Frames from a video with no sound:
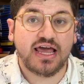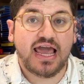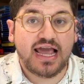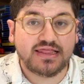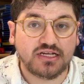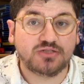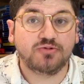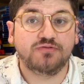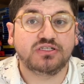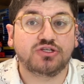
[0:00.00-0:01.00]
And this
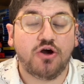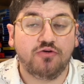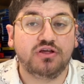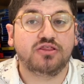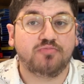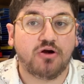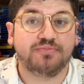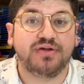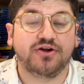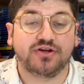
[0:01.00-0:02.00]
movie's Conan the
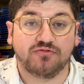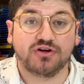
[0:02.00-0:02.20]
Barbarian,